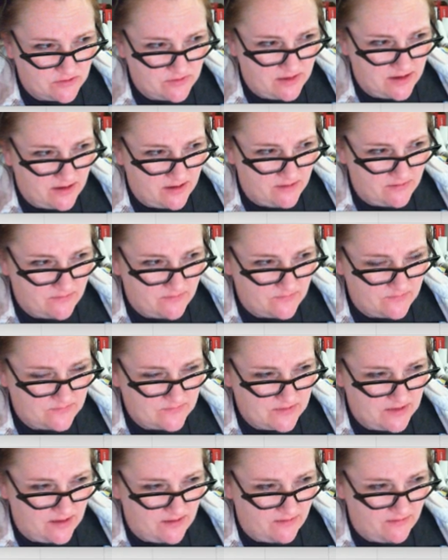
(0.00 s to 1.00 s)
there.
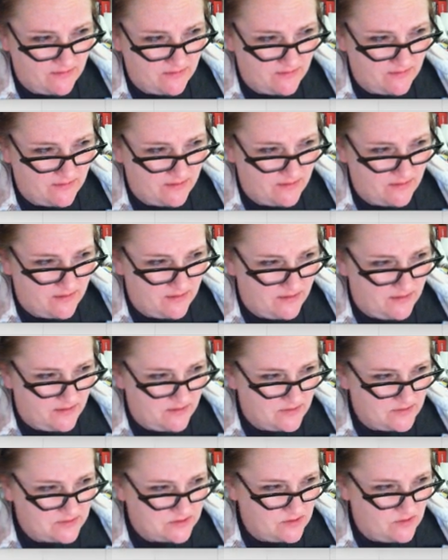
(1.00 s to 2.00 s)
Okay.
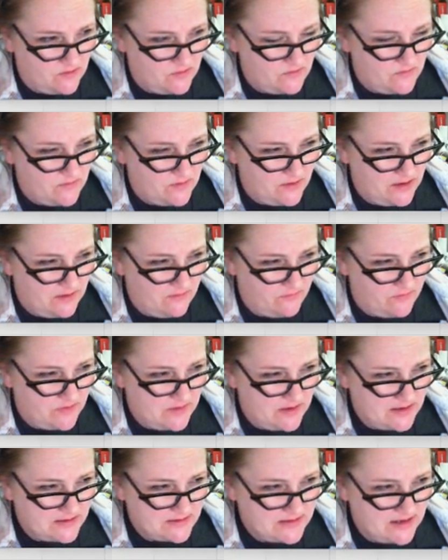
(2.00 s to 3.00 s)
So if
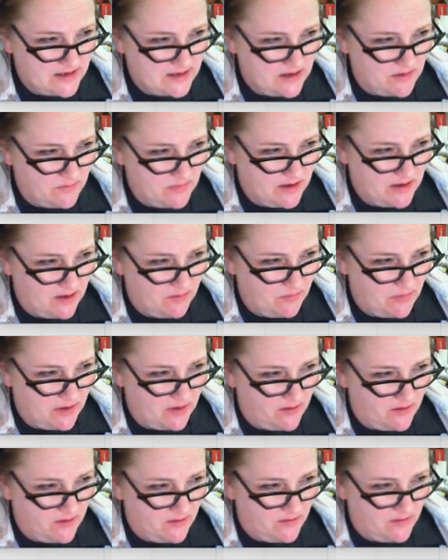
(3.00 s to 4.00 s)
these end up getting
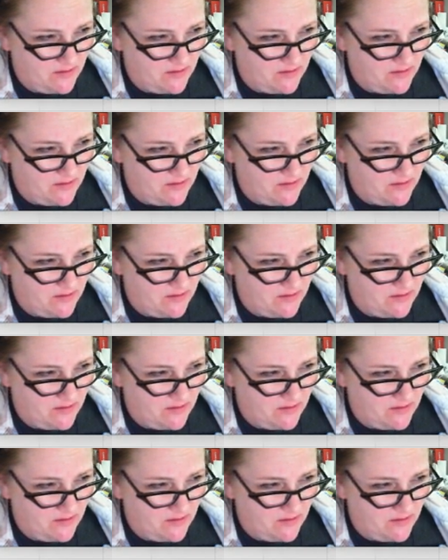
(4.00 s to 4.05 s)
bigger,